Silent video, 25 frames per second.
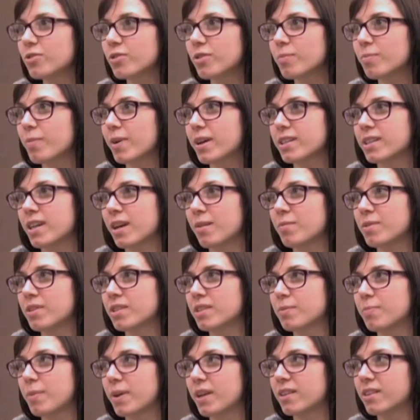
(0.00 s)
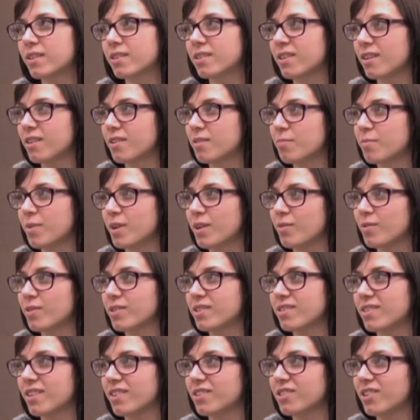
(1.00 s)
enjoyed my time in Spain a ton, but it was
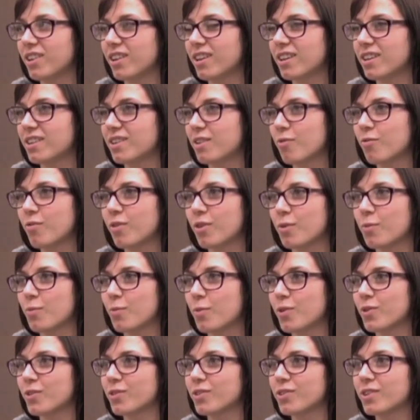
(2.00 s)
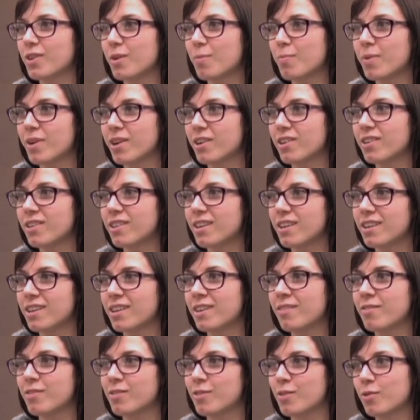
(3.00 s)
such like a different world compared to that,
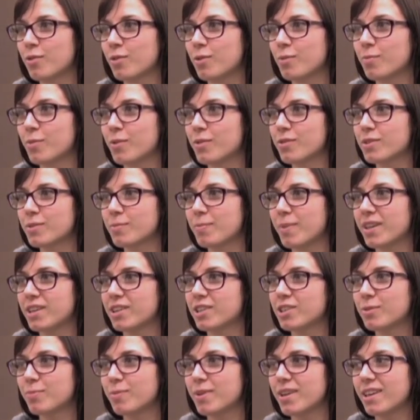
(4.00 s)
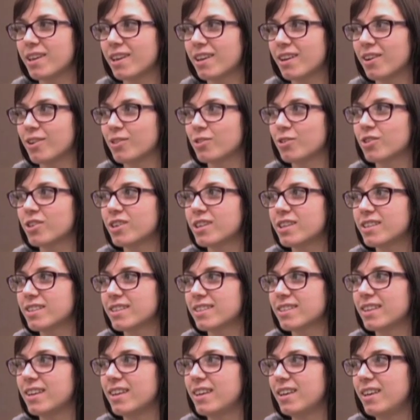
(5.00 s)
even though they're both Spanish-speaking
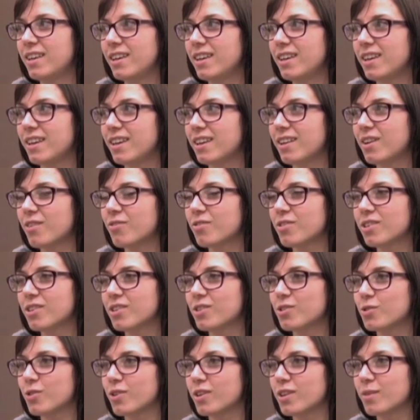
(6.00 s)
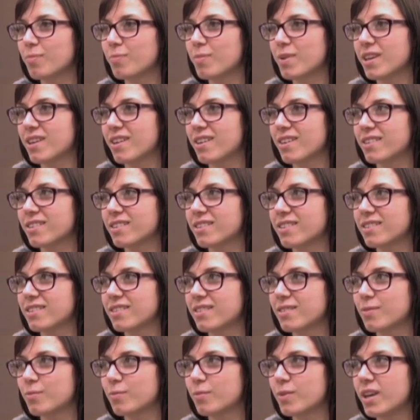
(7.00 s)
countries. And I really enjoyed it
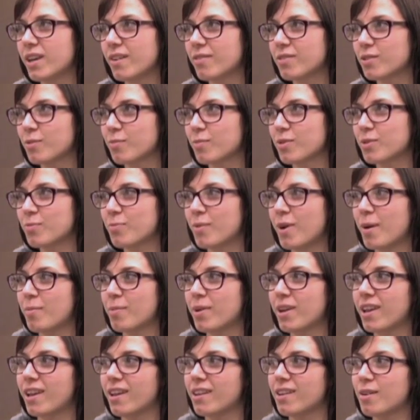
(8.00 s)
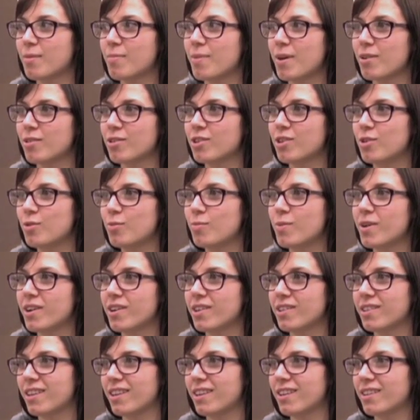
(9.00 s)
because we have so much propaganda about Cuba
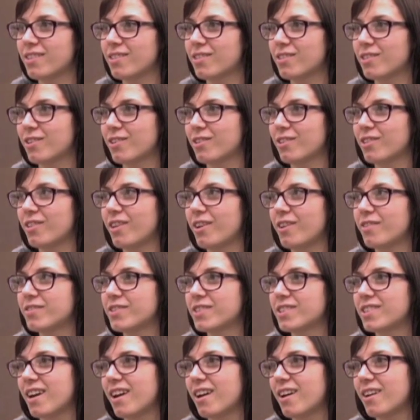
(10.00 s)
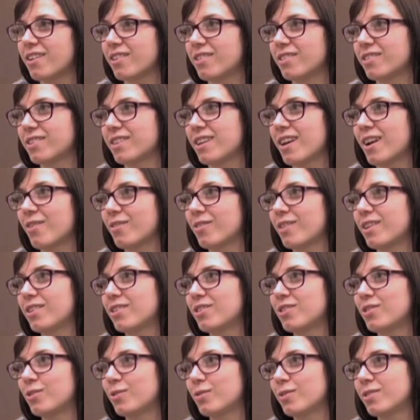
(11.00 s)
and like their lifestyle and how they
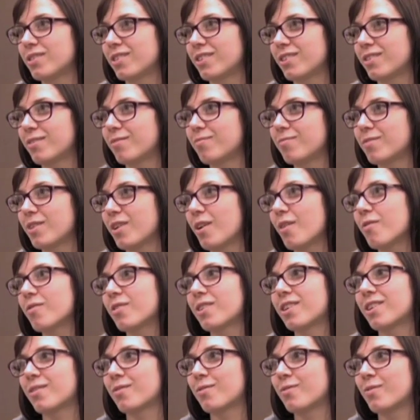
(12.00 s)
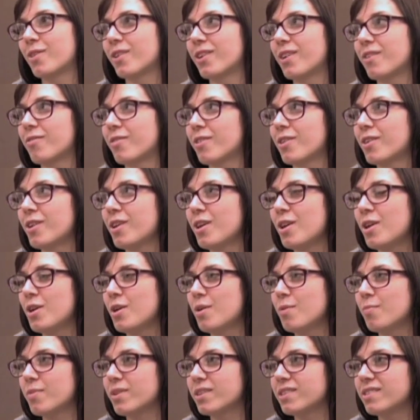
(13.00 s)
choose to govern it and whatever.
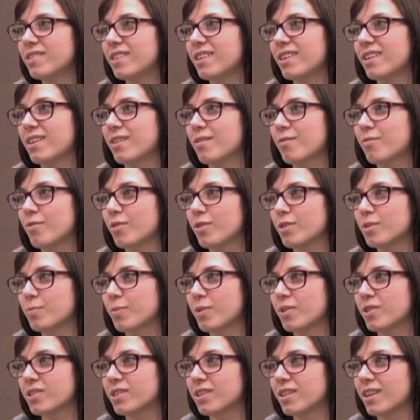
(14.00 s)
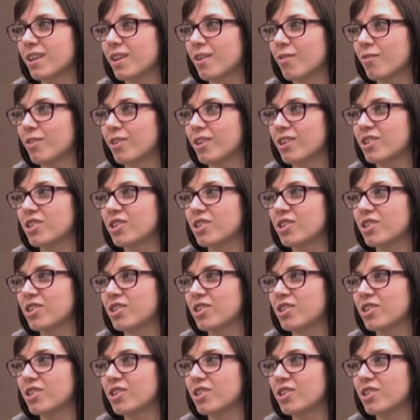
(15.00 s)
But seeing it first person, like it really